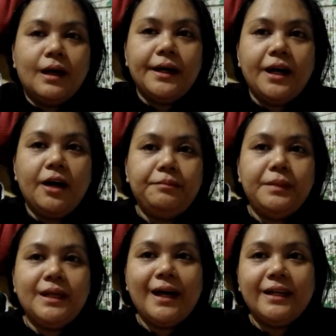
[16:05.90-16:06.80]
I have
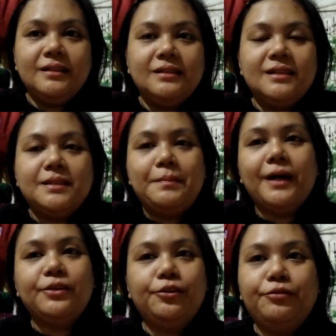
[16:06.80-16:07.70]
been eyeing this
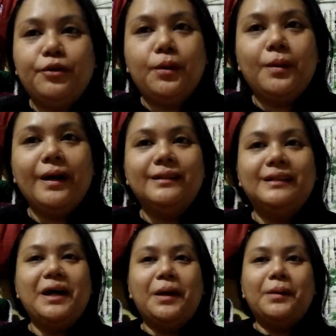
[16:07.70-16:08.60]
pattern for a while
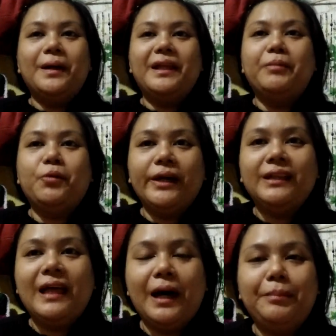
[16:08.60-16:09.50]
now, and I'm
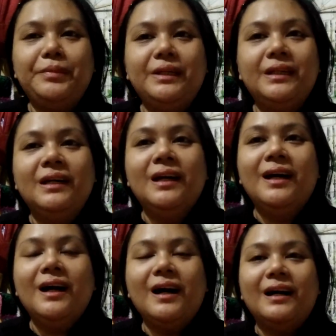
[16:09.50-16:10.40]
quite happy
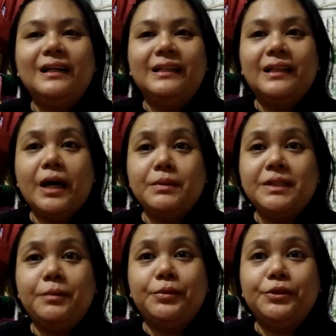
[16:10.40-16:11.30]
that I
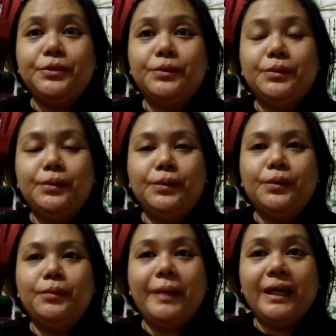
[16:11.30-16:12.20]
was able
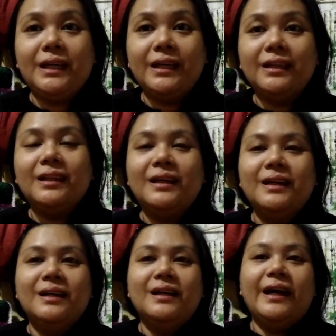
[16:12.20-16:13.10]
to make it,
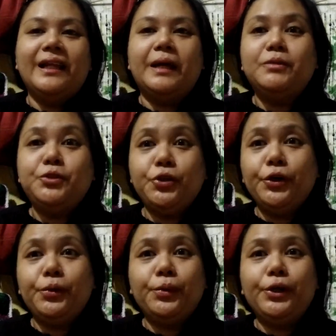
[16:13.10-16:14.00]
and I'm
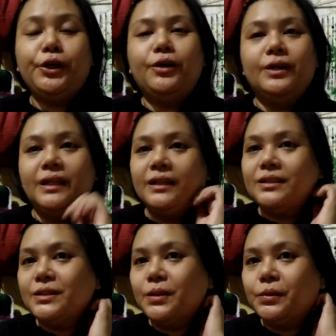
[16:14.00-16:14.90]
enjoying working on
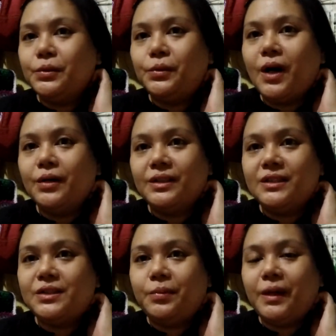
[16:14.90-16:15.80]
it. So throughout
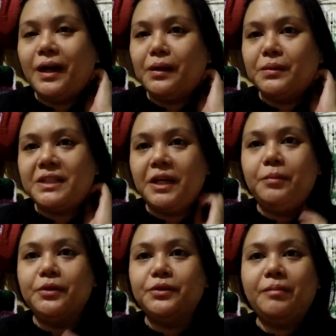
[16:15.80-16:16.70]
this week I was
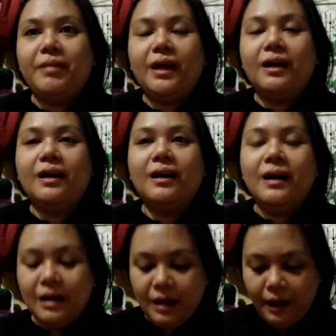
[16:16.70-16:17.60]
able to make
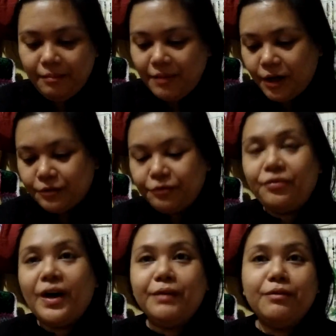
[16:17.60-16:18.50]
about
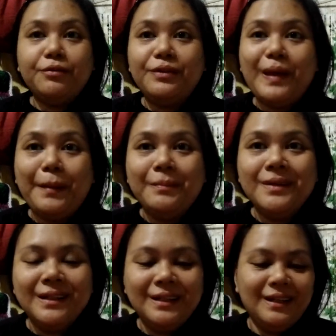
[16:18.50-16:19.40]
5 of
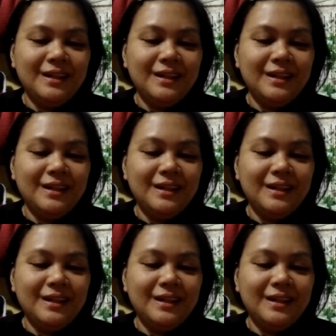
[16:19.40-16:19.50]
them.